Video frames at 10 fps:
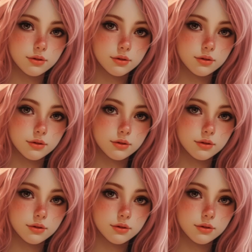
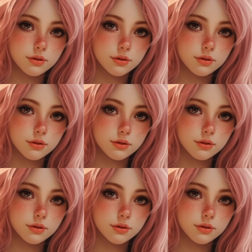
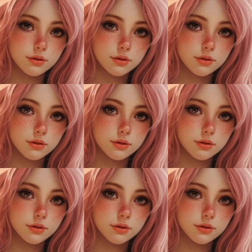
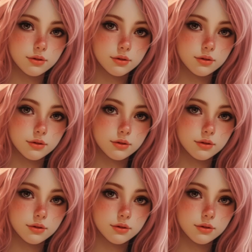
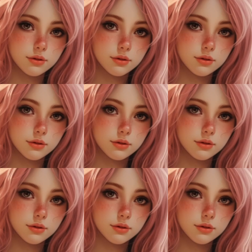
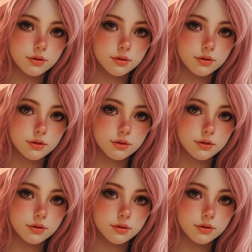
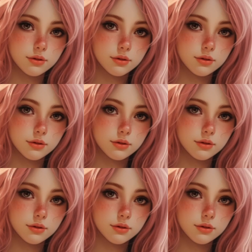
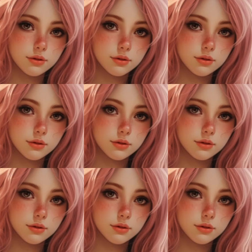(no lip movement)